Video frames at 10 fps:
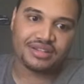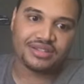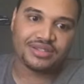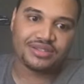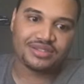
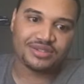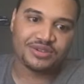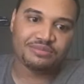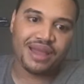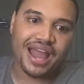Too
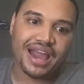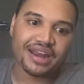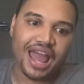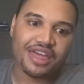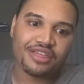bad.
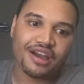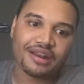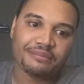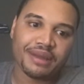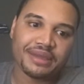I thought I
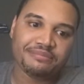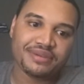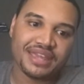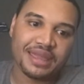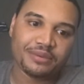might
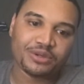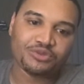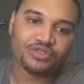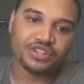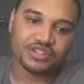be able to
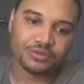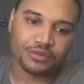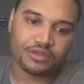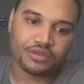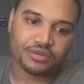reason with you.